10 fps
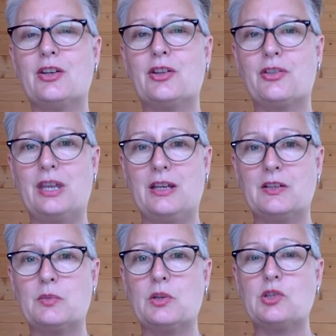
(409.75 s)
the
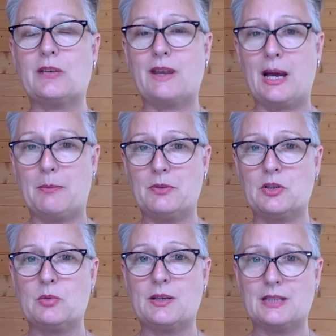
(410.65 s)
things which have happened
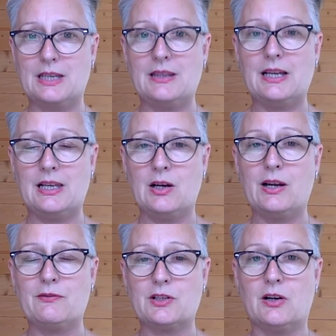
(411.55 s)
to us in that
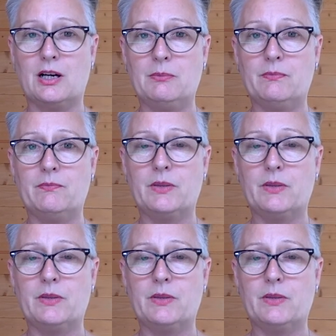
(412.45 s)
lifetime,